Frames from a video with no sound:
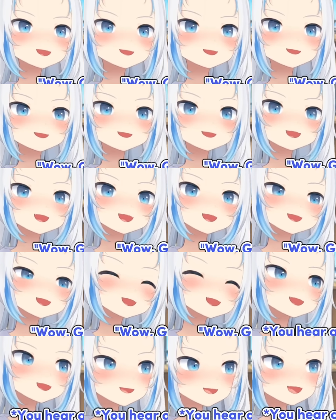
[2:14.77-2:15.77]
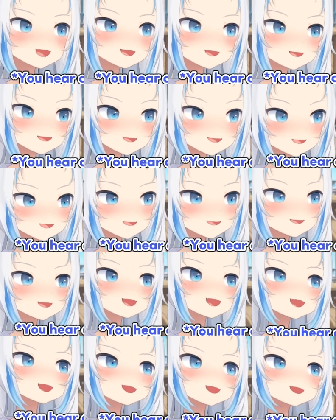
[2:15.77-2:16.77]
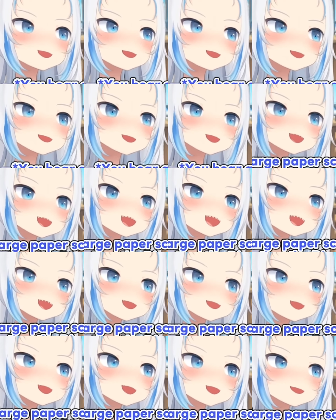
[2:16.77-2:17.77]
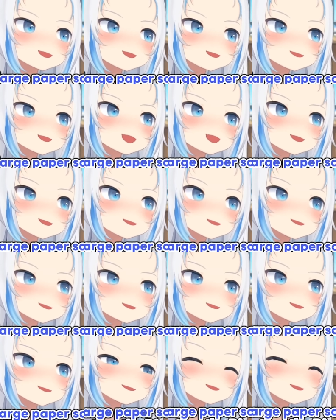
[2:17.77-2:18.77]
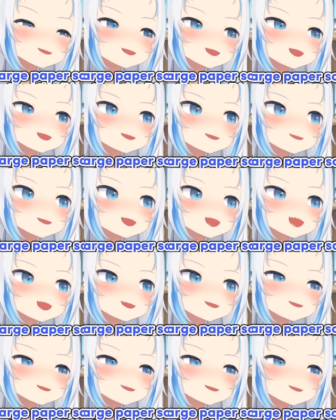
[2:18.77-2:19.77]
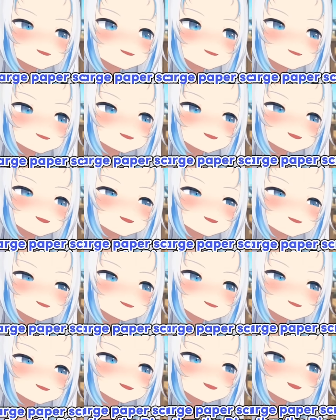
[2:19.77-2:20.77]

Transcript: girl. You hear a scroll. A large paper scroll unravel through the Discord